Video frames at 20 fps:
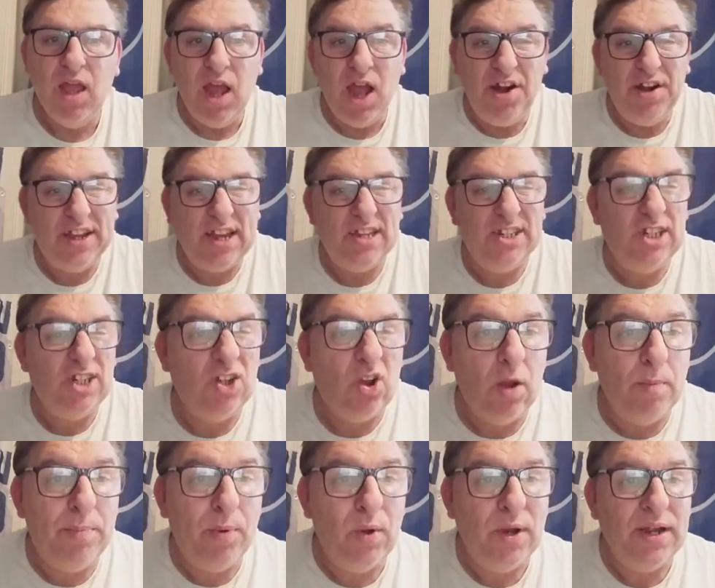And I guess he's
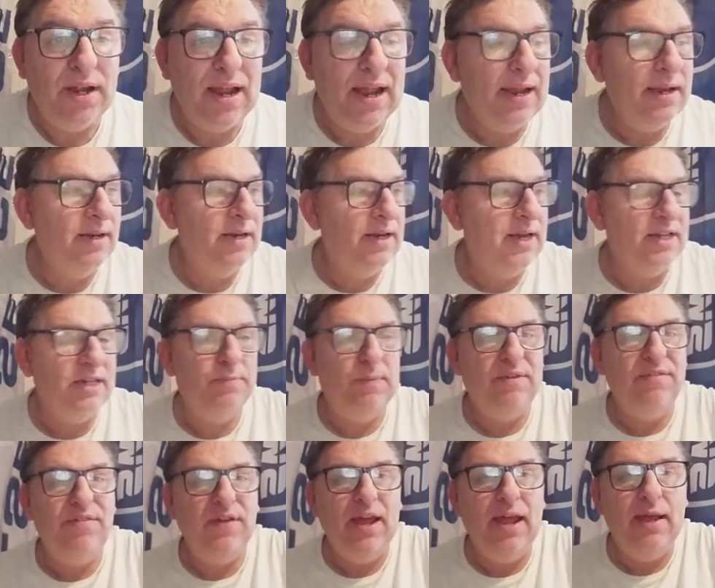got a point there, let's be
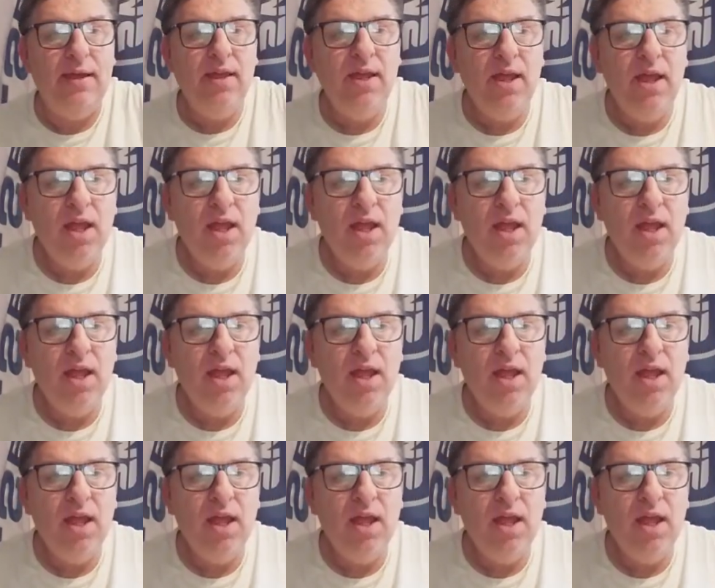fair.